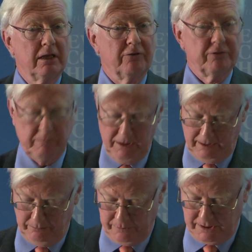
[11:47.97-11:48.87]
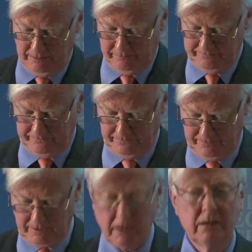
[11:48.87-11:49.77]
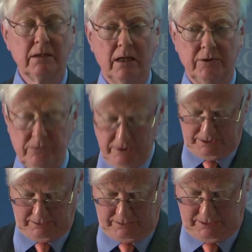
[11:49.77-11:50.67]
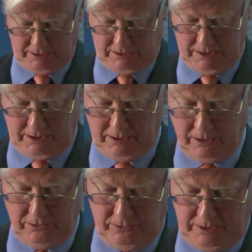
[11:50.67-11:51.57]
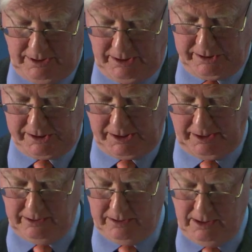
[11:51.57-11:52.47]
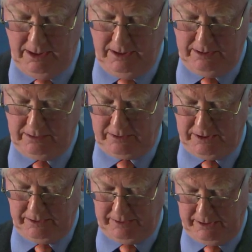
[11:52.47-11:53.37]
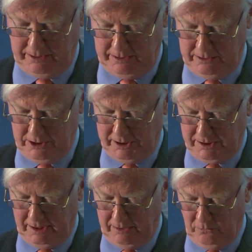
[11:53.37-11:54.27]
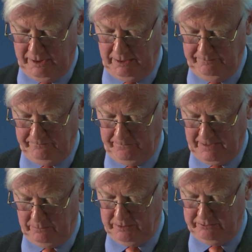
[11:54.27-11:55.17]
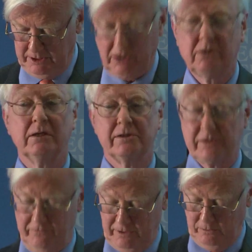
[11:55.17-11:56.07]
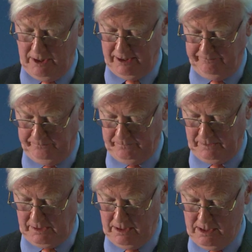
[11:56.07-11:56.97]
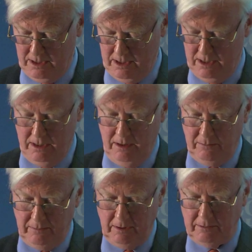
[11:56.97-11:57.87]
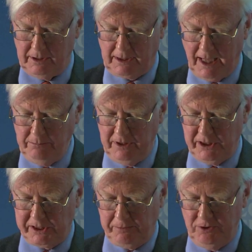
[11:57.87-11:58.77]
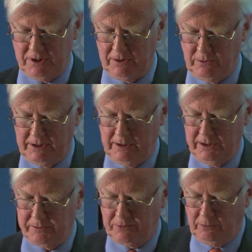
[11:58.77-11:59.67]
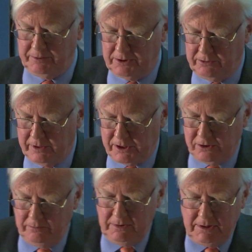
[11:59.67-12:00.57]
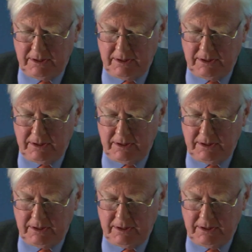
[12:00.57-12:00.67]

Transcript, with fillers: have to be lump sum. I do think that uh, you can extend the theory in just that way. It would be ridiculous if they were. But it can be disputed whether it's proper to assume that